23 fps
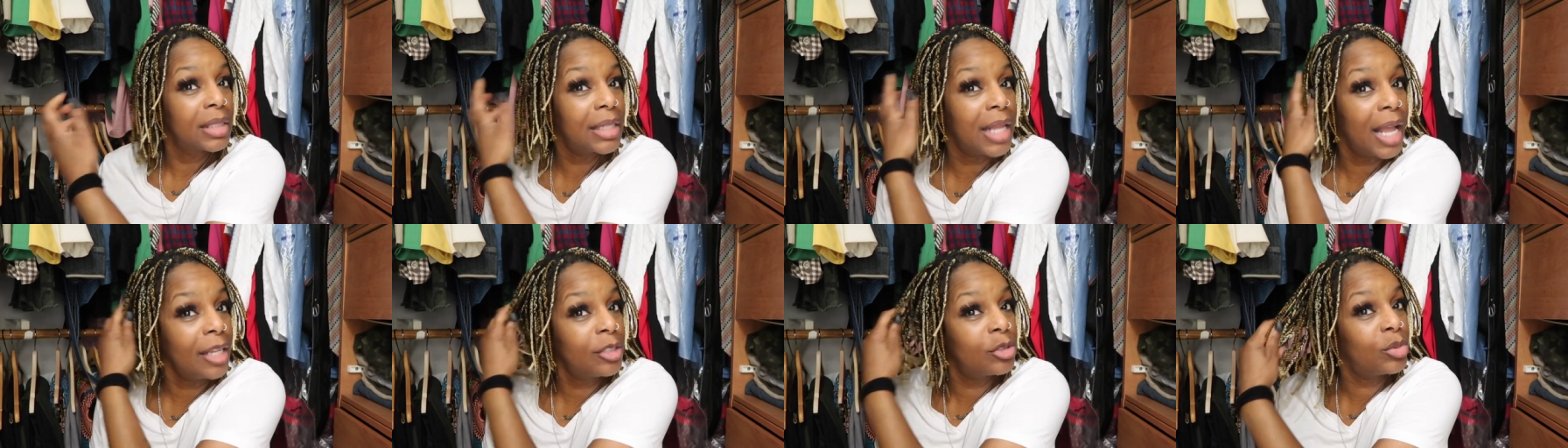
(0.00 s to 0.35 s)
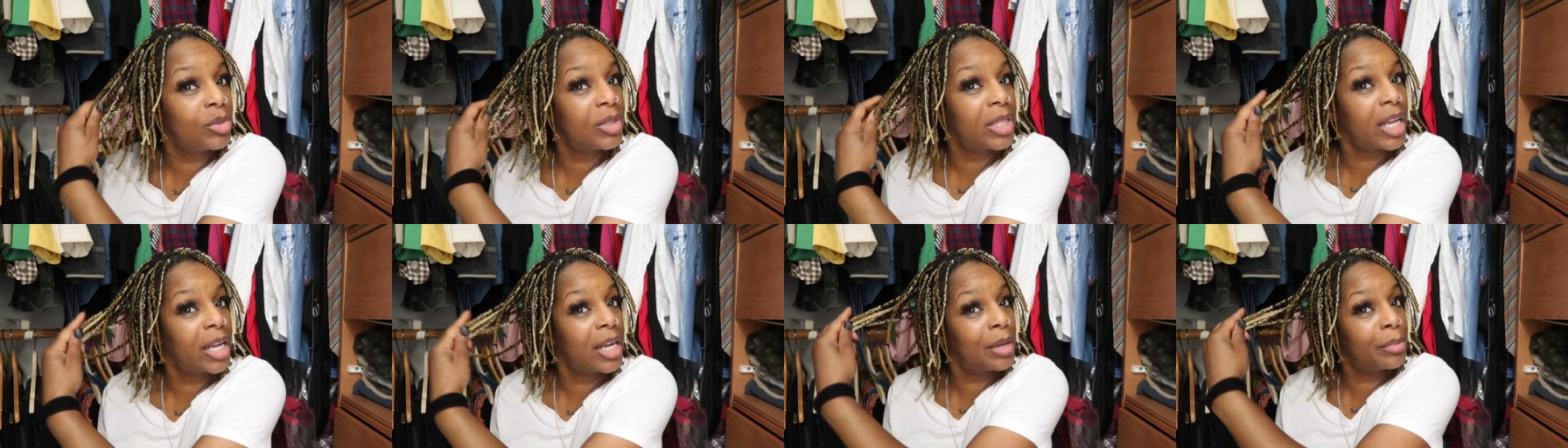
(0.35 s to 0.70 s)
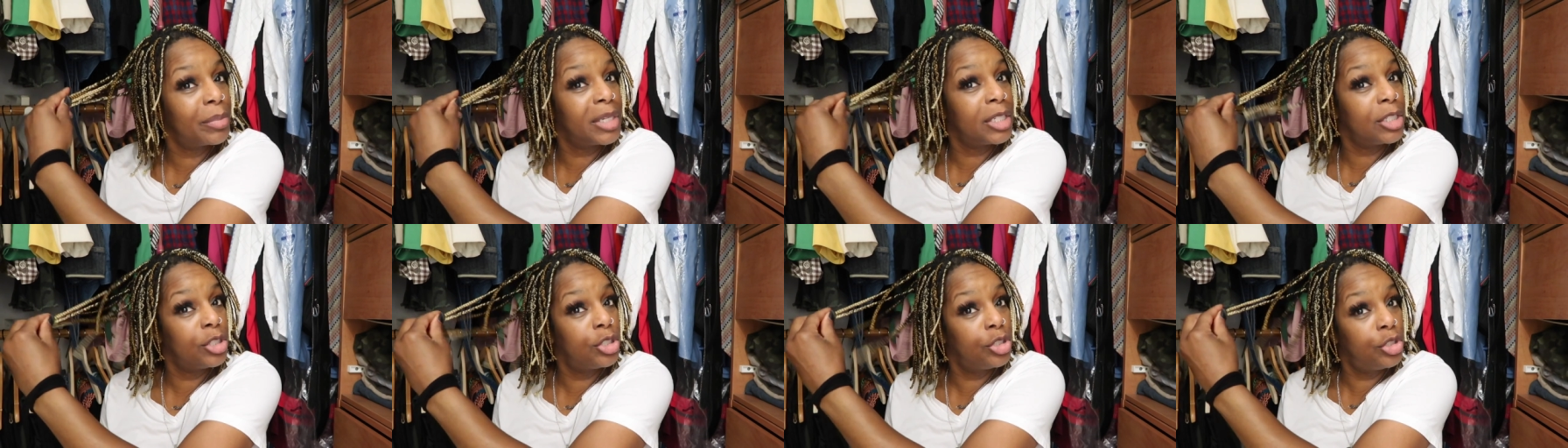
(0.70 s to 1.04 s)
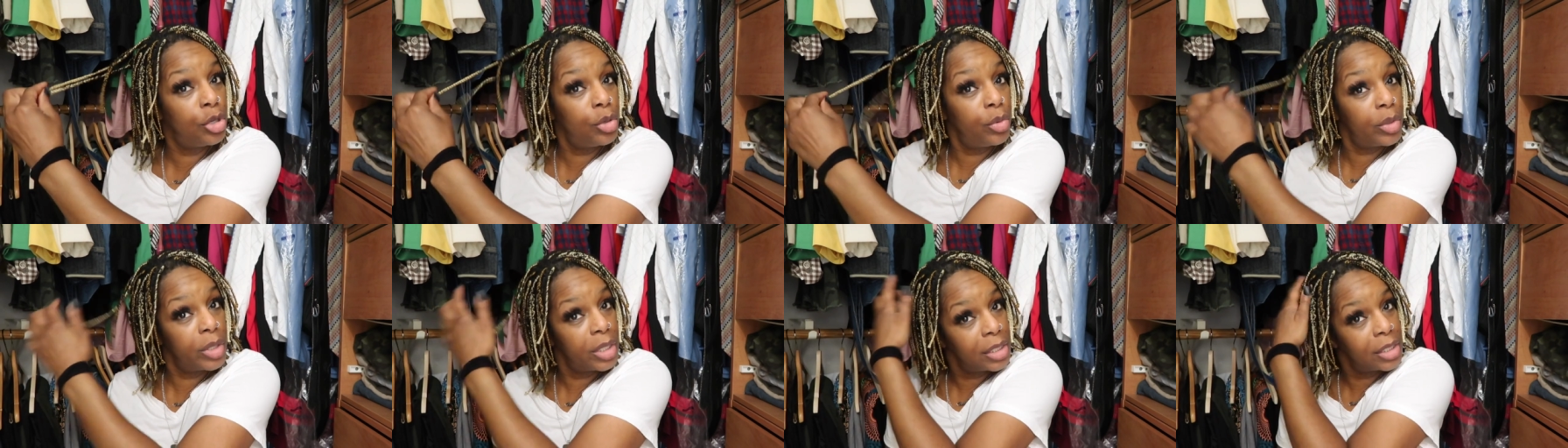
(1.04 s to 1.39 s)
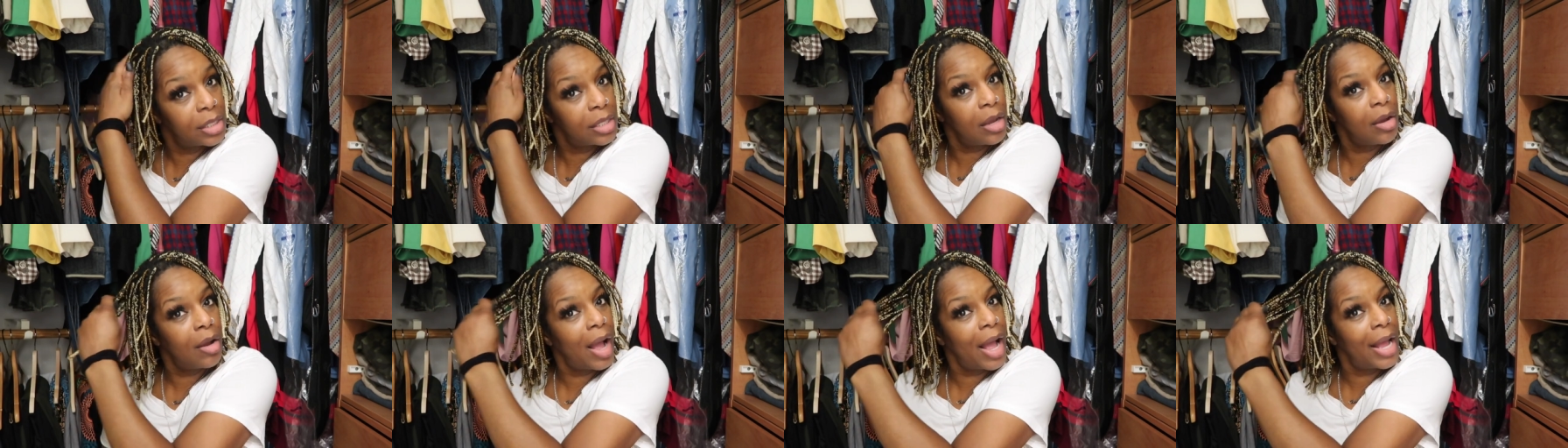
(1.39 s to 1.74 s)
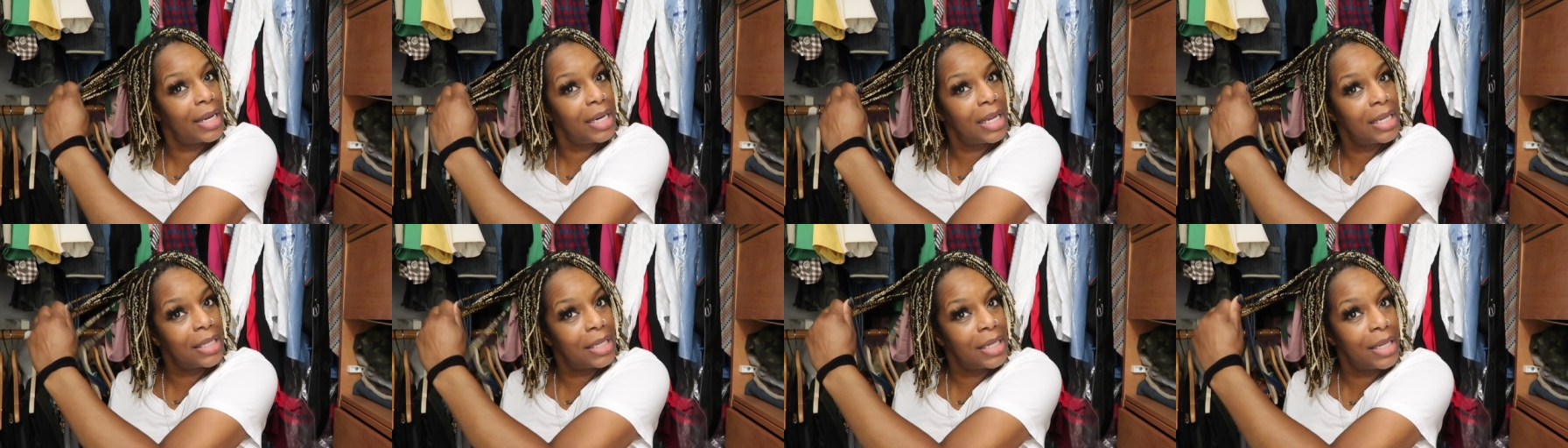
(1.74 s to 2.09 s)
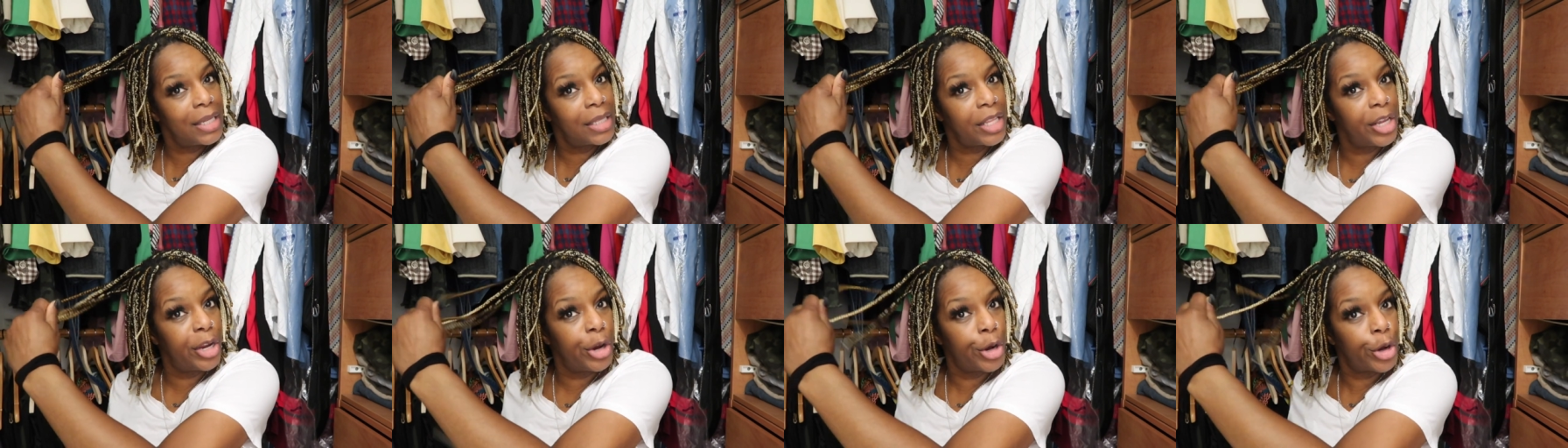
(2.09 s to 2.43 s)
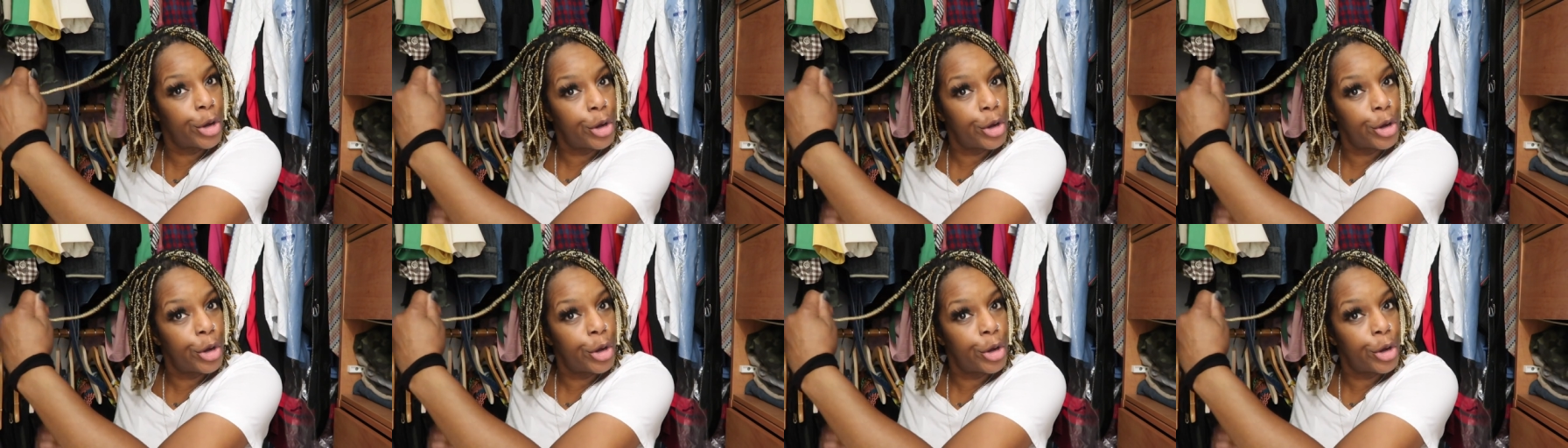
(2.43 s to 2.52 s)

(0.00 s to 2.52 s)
That's what they gonna be doing. So I need to get there